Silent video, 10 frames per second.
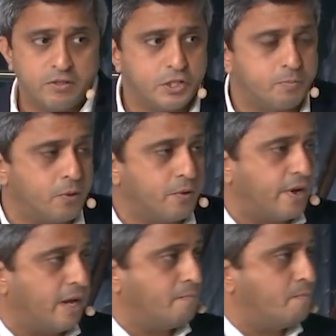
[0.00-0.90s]
on this
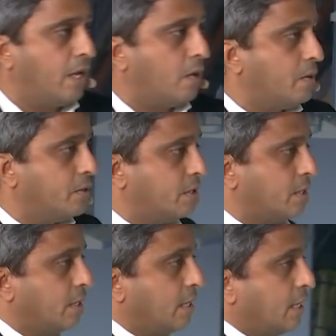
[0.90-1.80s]
program
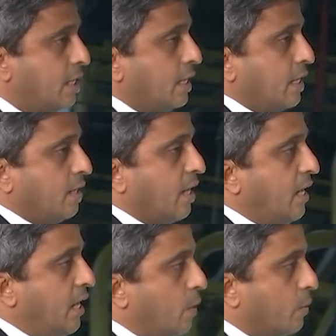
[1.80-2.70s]
because the
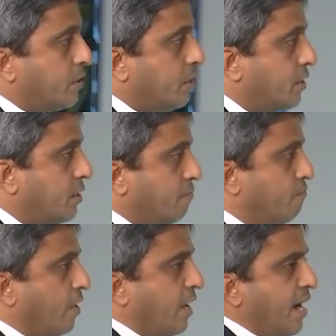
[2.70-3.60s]
ecosystem
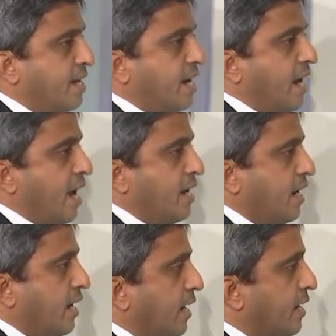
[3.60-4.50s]
for connected
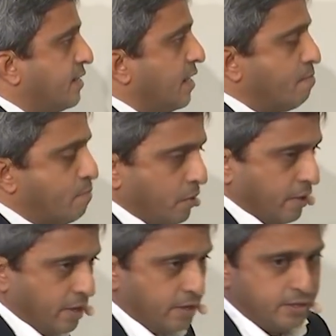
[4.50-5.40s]
lighting is
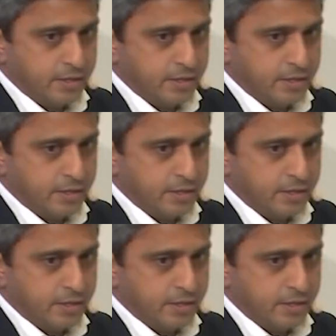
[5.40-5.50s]
important.